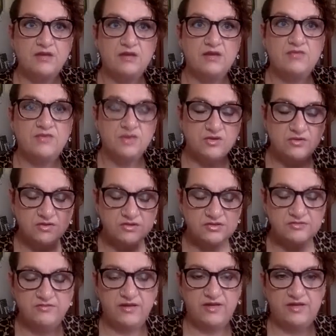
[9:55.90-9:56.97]
if you're
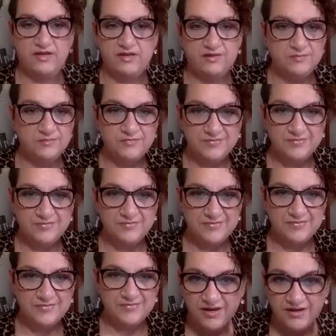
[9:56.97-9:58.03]
cultivating this
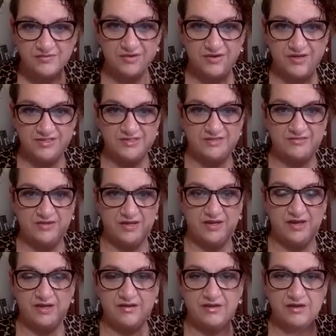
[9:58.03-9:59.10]
brain of
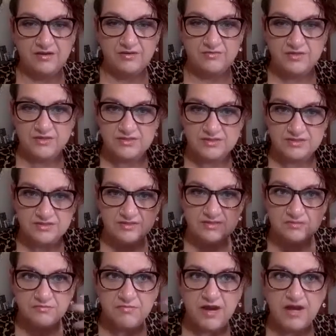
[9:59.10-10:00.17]
creativity and kind of this
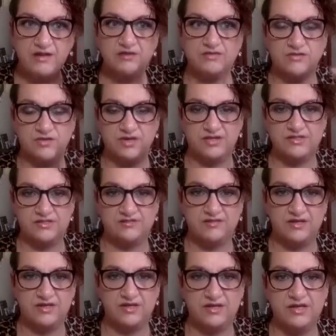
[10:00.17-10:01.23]
mind of
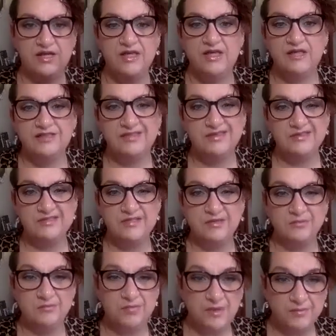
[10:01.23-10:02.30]
creativity, these
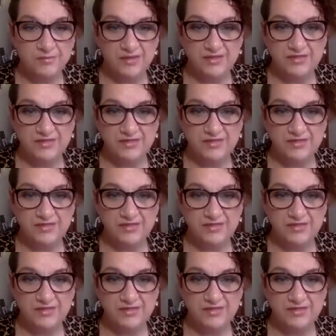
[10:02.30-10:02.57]
bumpy